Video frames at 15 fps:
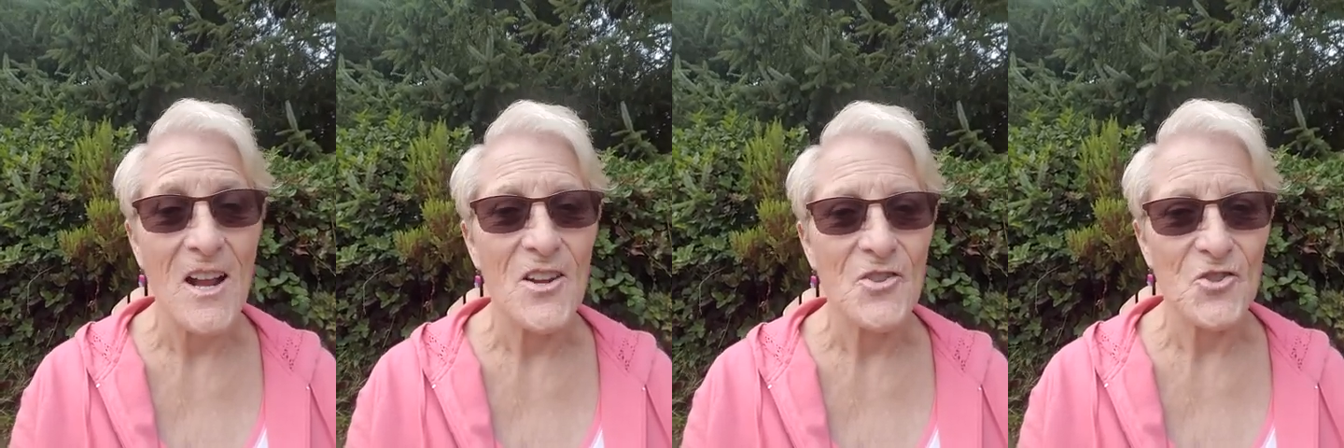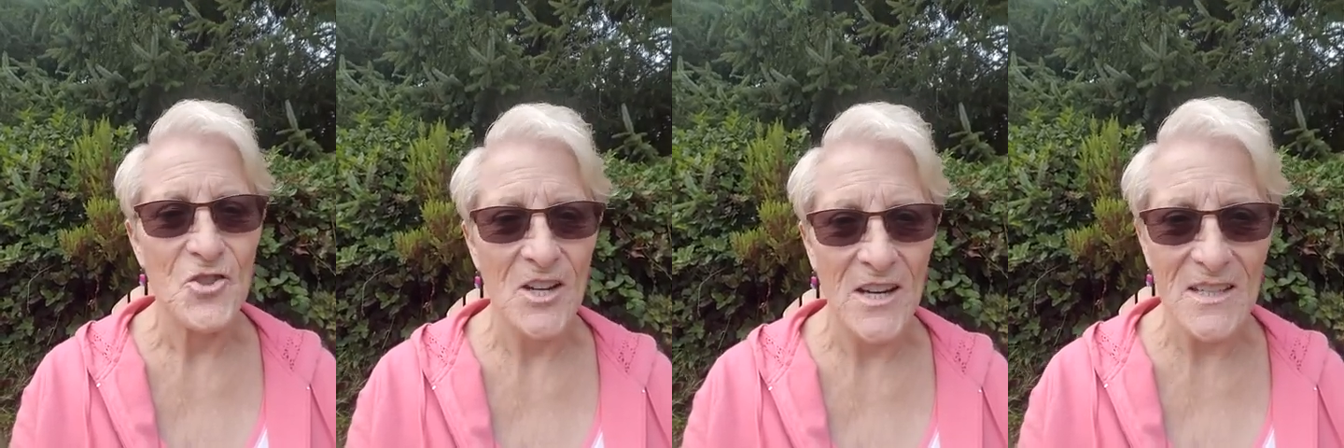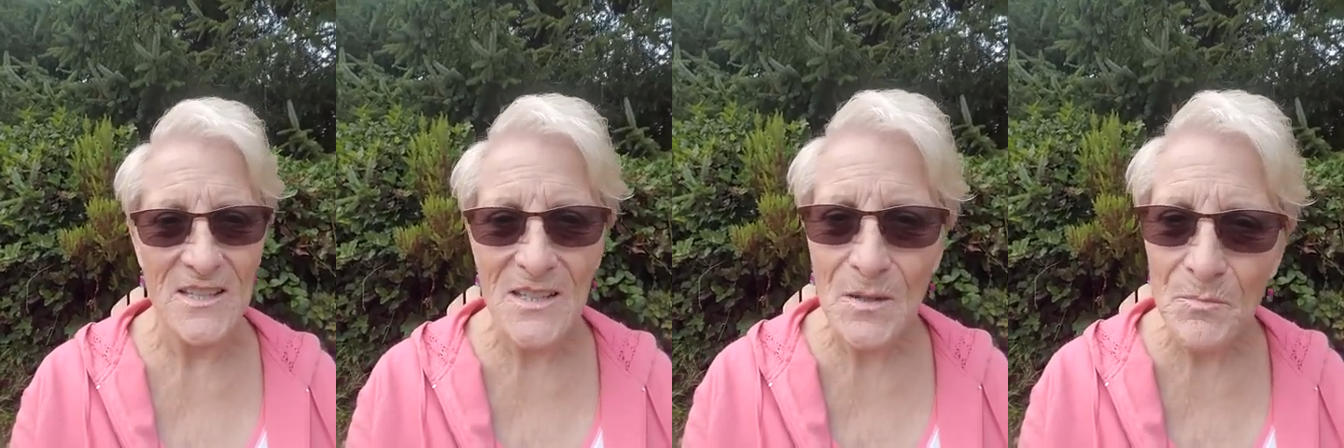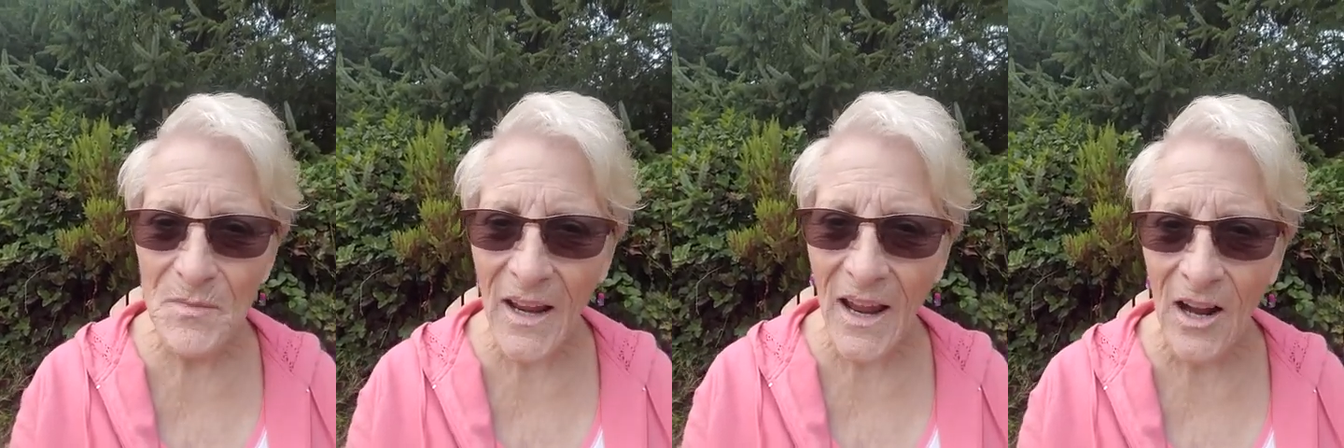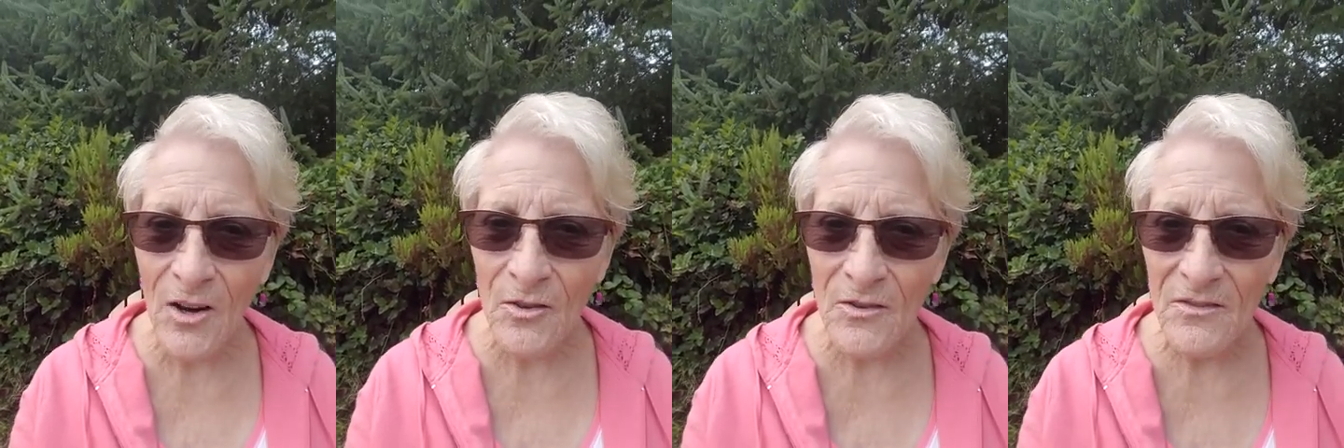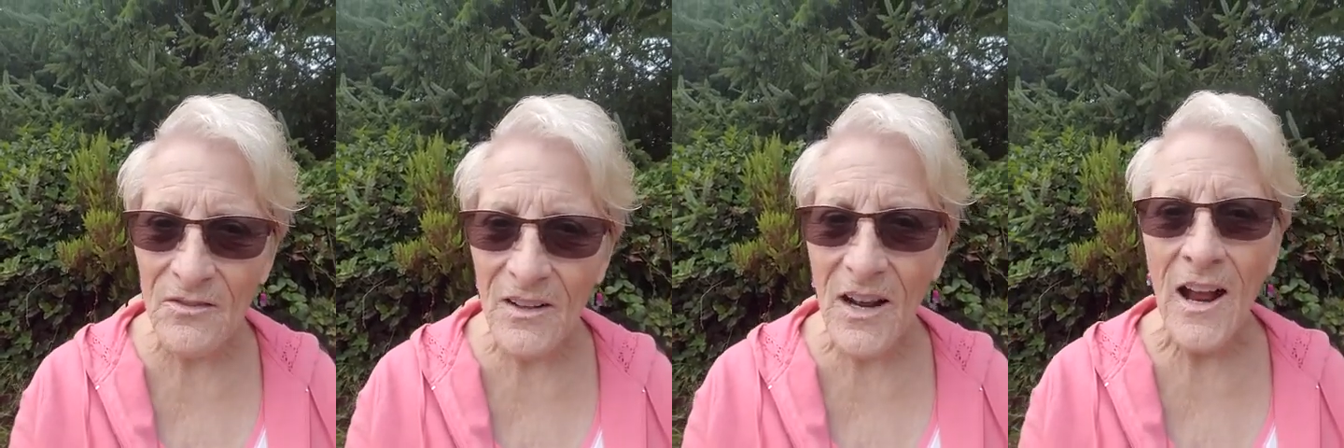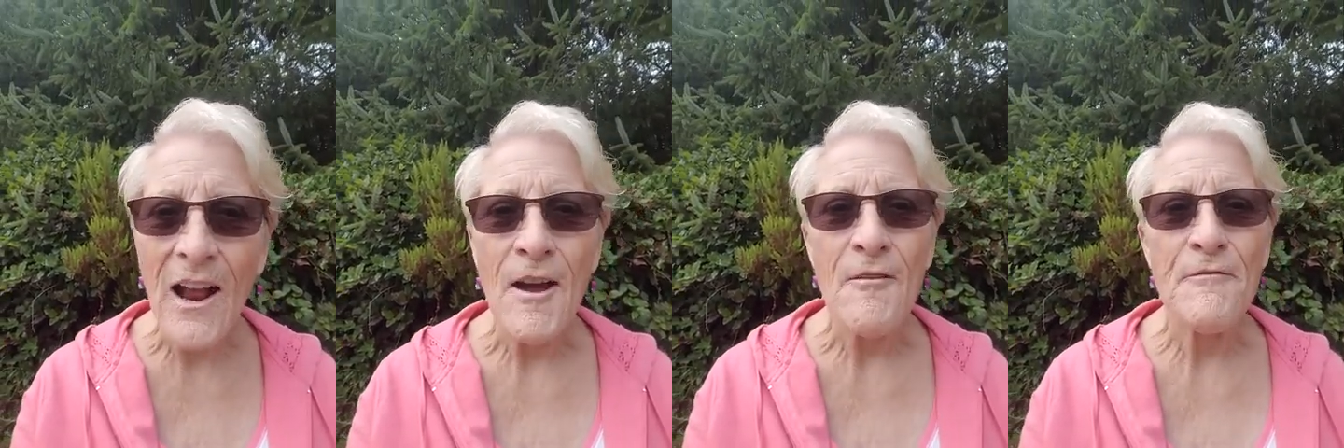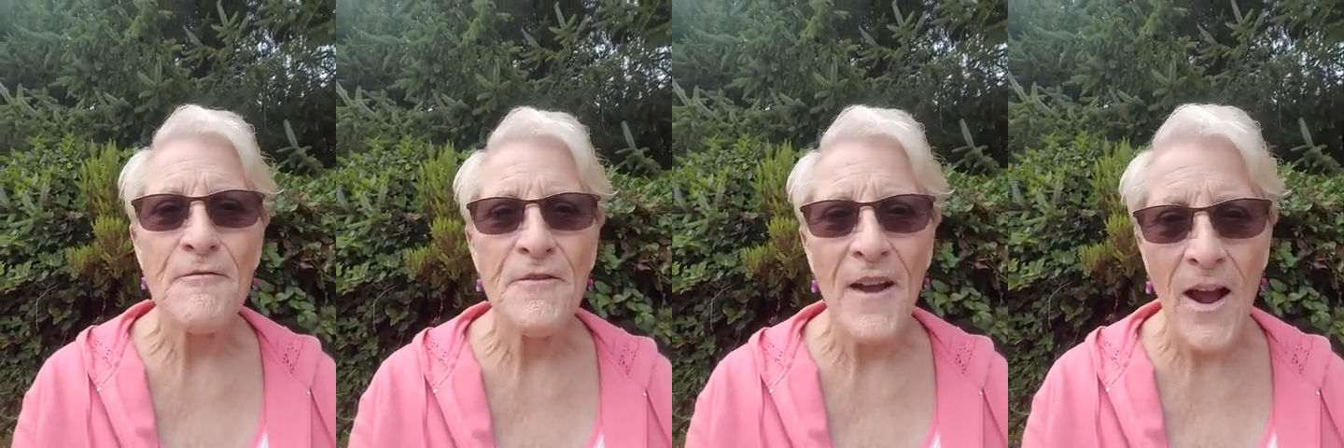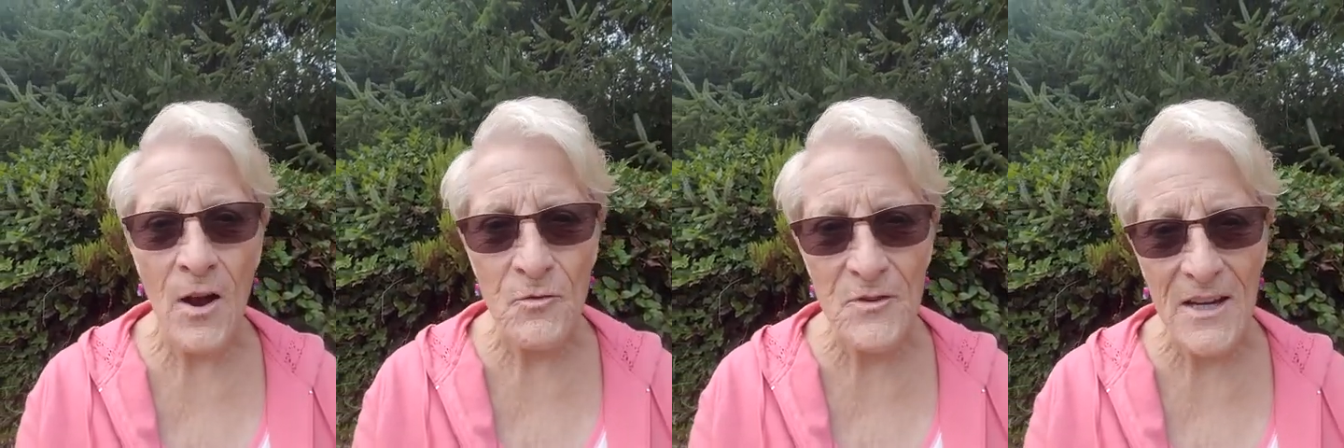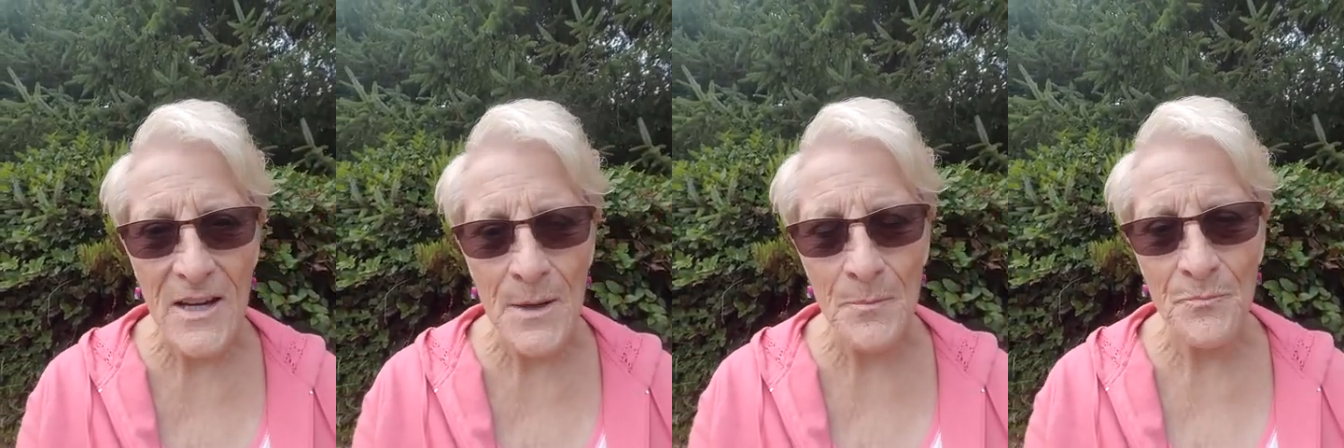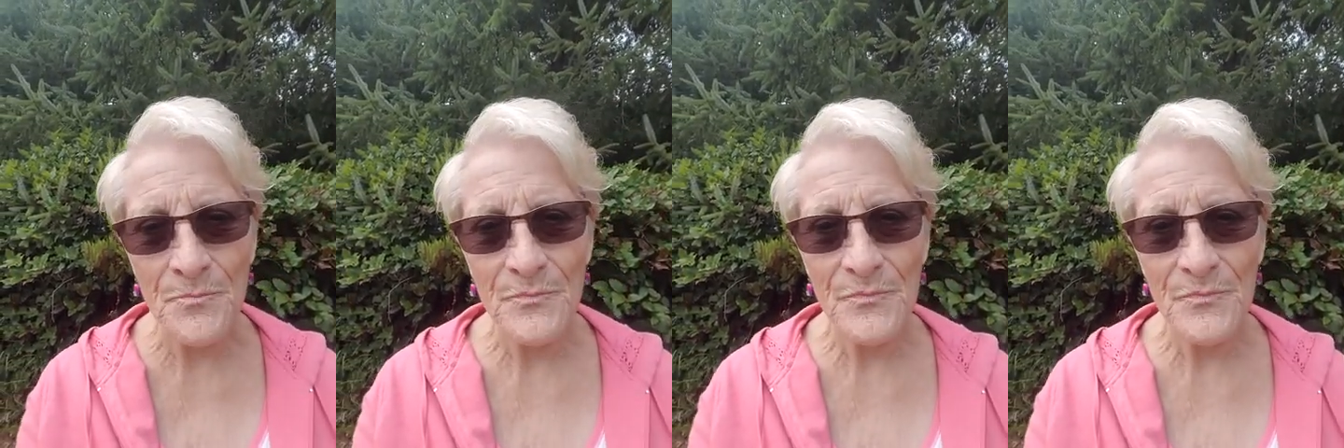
chased him down, found him.